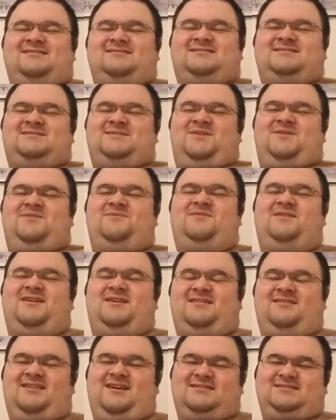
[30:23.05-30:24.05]

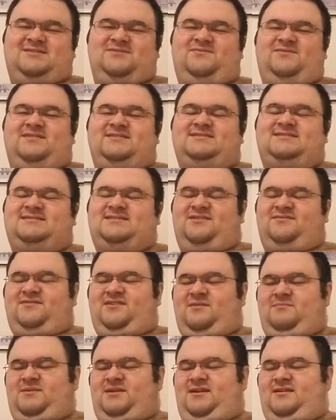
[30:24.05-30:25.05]
so lots of fun stuff
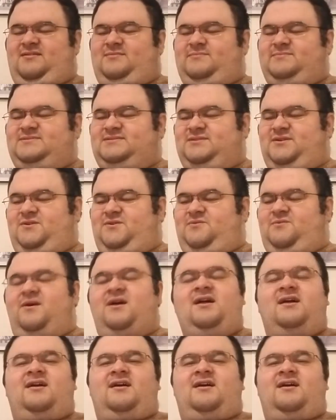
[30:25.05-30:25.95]
coming up. So